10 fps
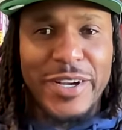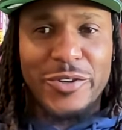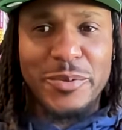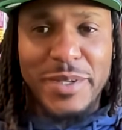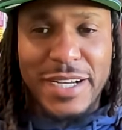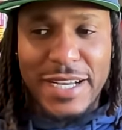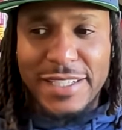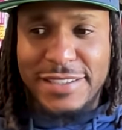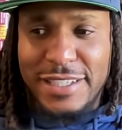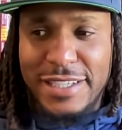Great group of
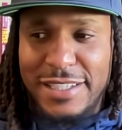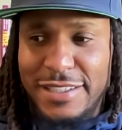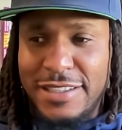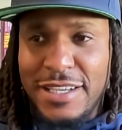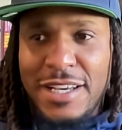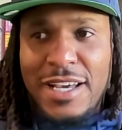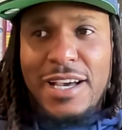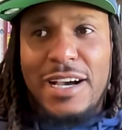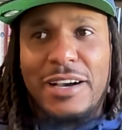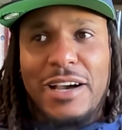guys. Uh,
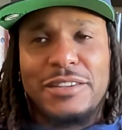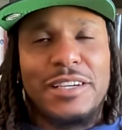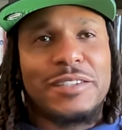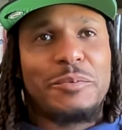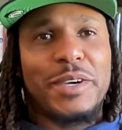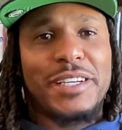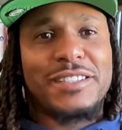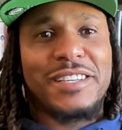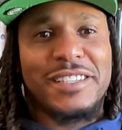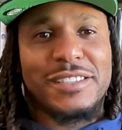I, think the
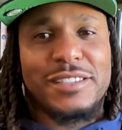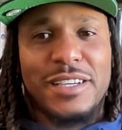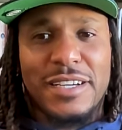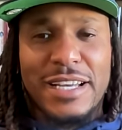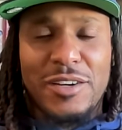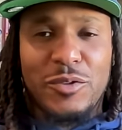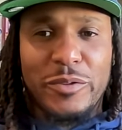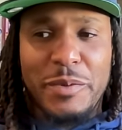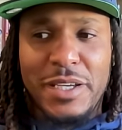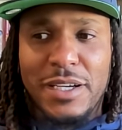biggest thing that stuck out
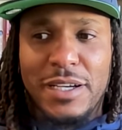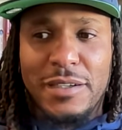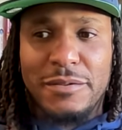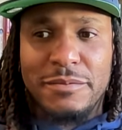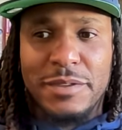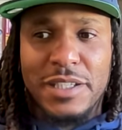with me um,